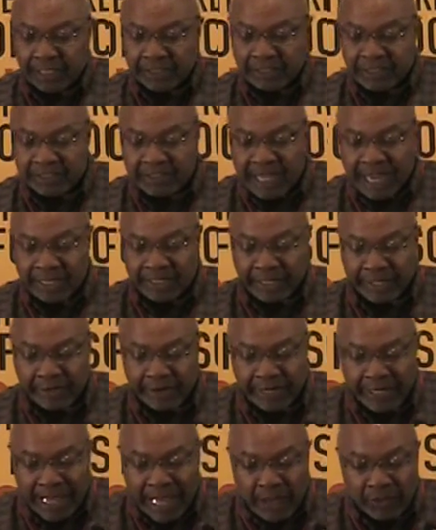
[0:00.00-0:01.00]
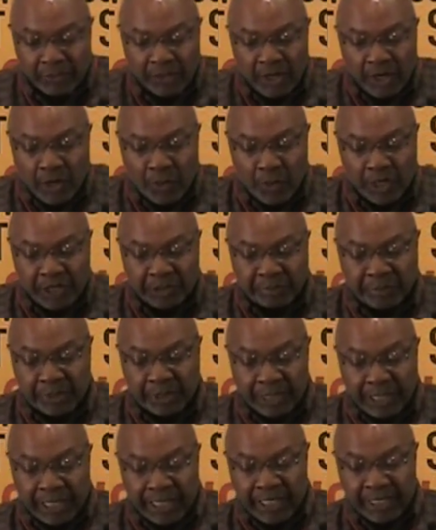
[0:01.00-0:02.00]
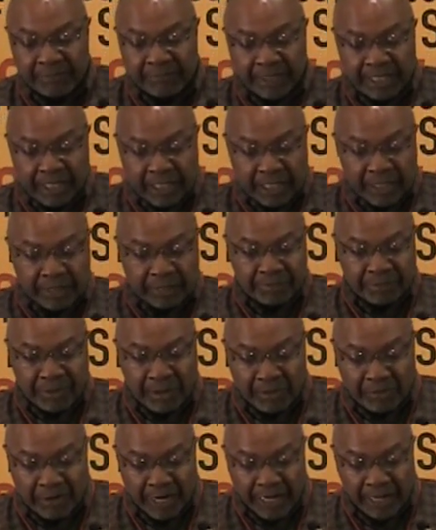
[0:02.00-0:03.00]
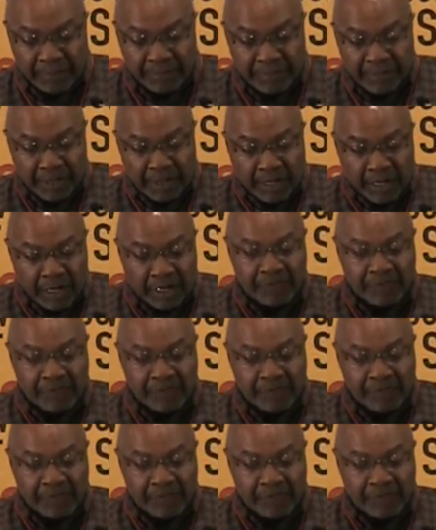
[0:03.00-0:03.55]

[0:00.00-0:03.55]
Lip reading: does not carry out what is proclaimed in the program